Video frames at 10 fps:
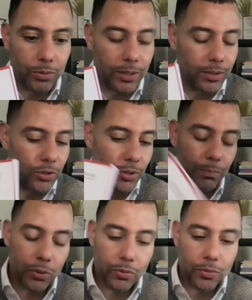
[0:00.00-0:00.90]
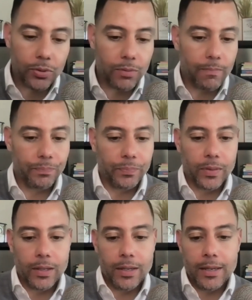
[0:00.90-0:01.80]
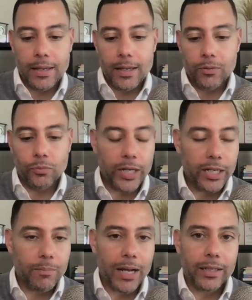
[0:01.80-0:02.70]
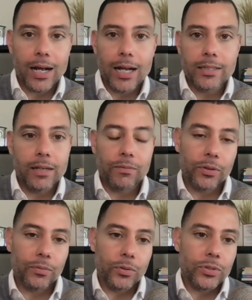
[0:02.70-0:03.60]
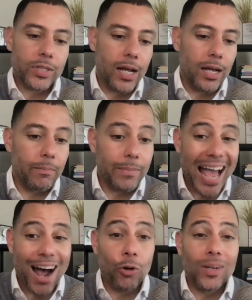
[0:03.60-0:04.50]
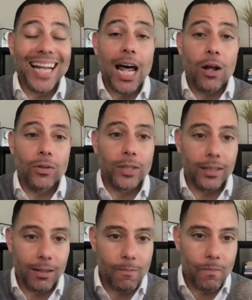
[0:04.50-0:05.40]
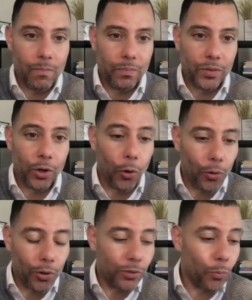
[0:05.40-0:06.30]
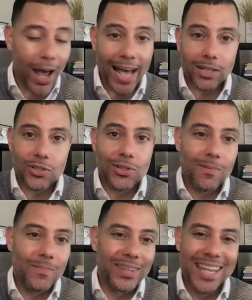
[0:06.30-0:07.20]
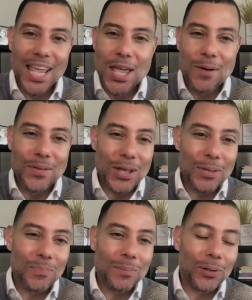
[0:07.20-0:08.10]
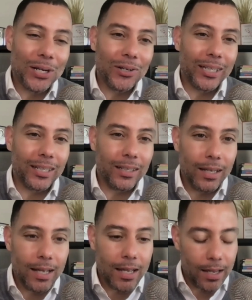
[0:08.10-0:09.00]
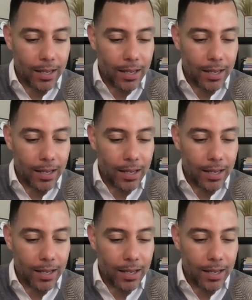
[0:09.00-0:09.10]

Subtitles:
went into the booth, reading my content for the first time out loud on wax with other people hearing it.